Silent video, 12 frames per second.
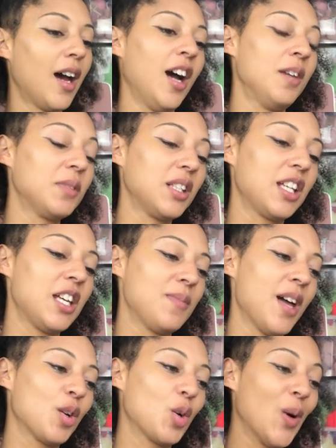I'm going to keep
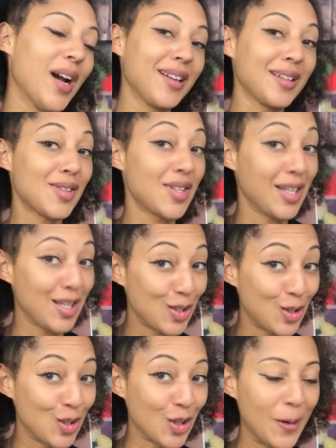that quiet until it's
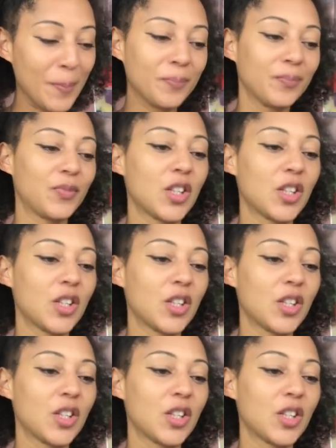done.